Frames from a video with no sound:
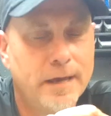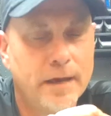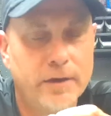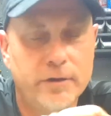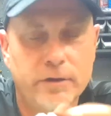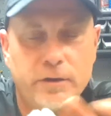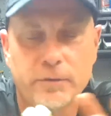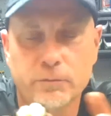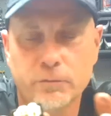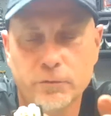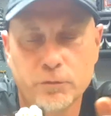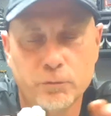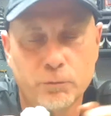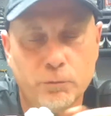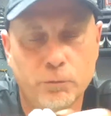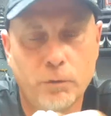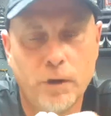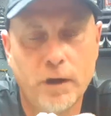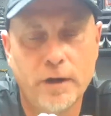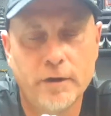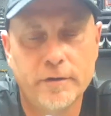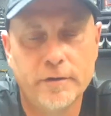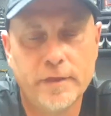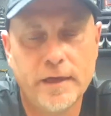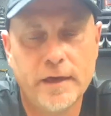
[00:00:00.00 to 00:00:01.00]
How you can
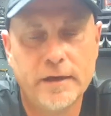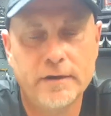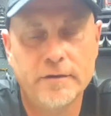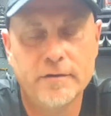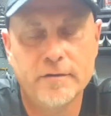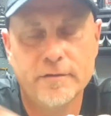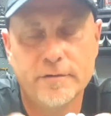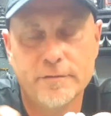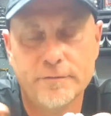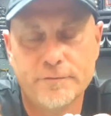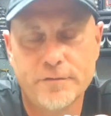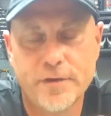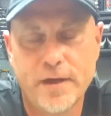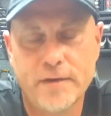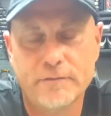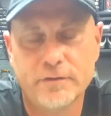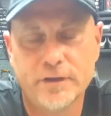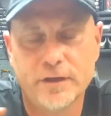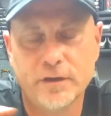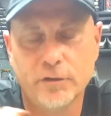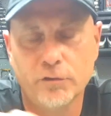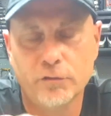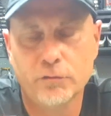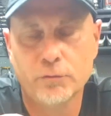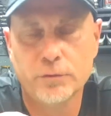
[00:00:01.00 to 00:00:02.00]
wire that is if you have a
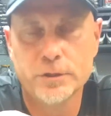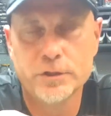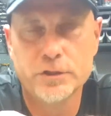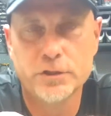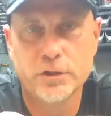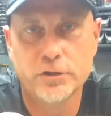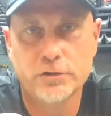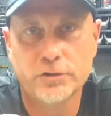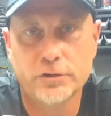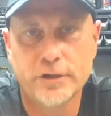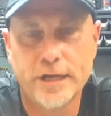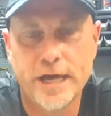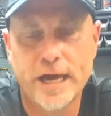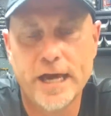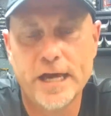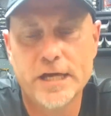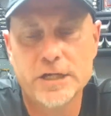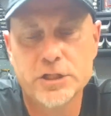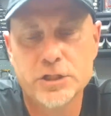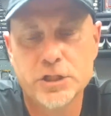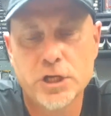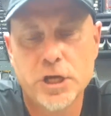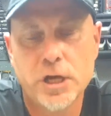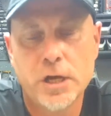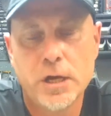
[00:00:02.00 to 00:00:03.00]
kill switch on your
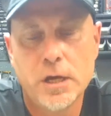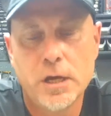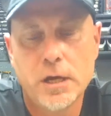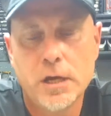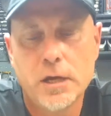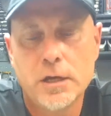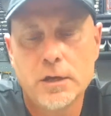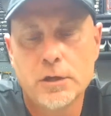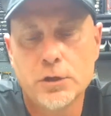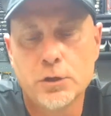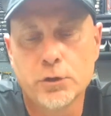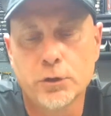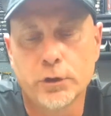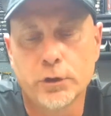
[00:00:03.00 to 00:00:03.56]
dash, you